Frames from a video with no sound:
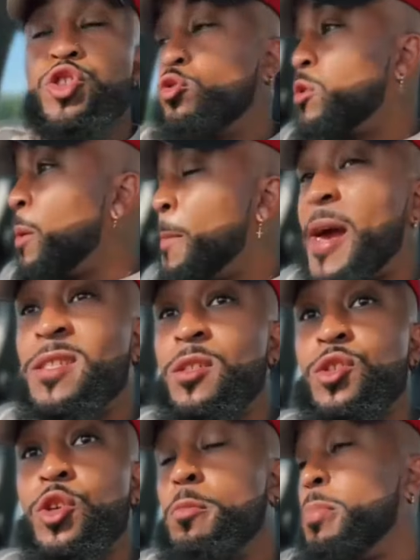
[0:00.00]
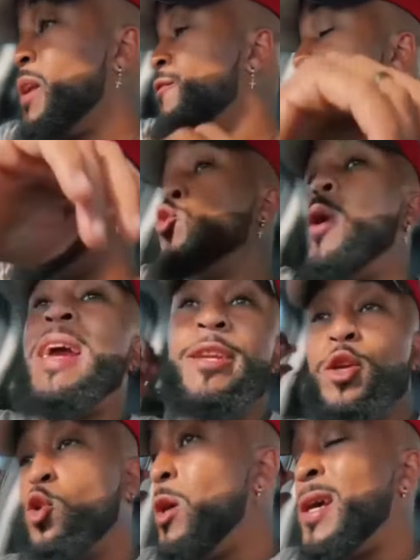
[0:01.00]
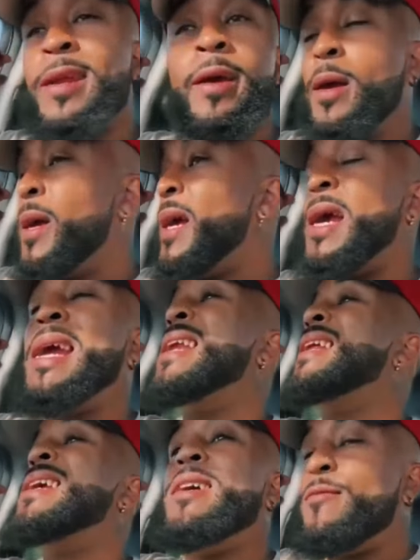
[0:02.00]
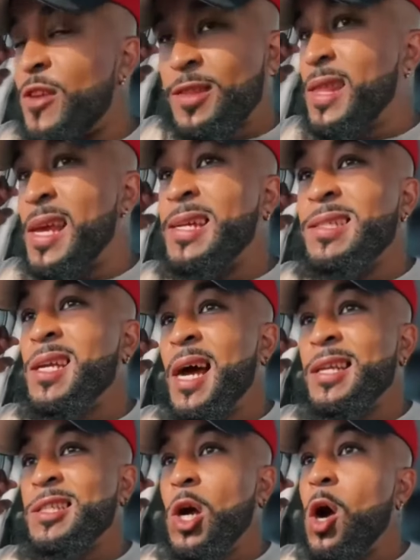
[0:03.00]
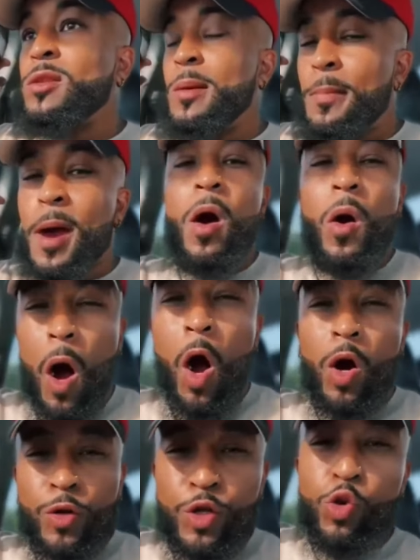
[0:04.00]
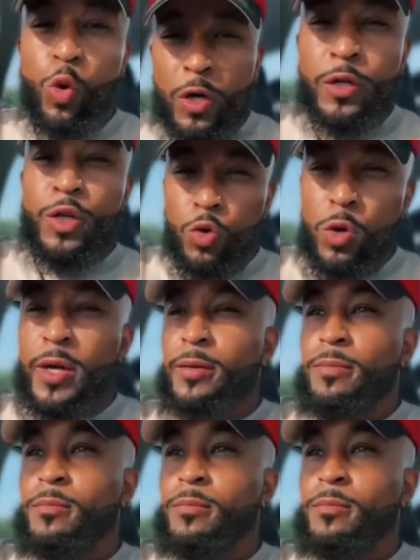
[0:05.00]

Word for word: the messenger, but if you ain't doing any of the things that I talked about, all you are doing